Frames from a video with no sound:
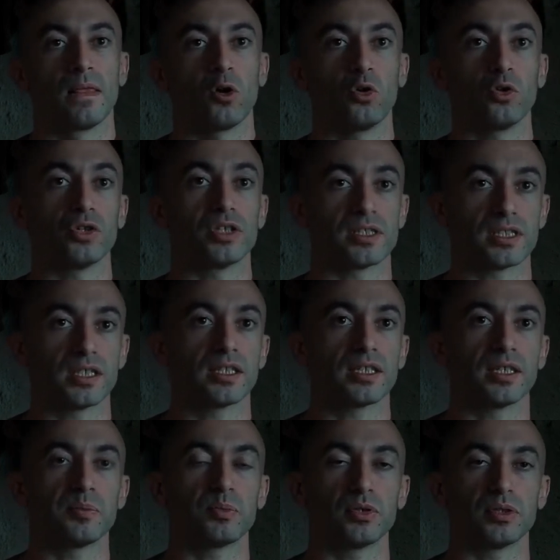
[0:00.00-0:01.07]
Or you can
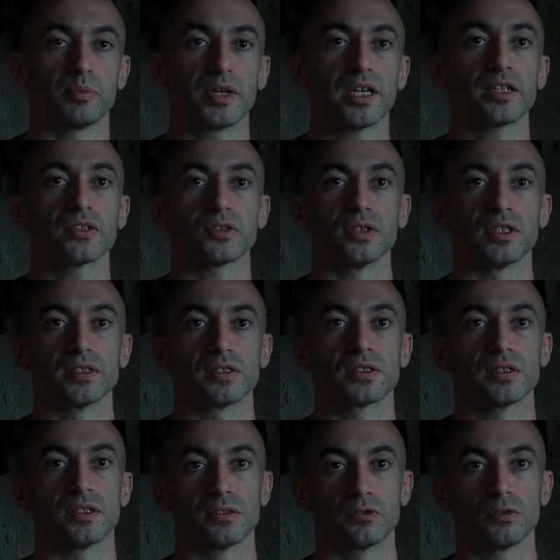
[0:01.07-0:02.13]
certainly put the brakes on
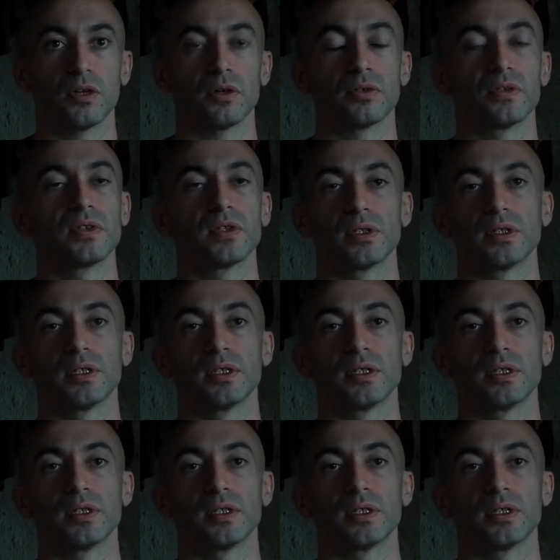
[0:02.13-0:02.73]
its growth.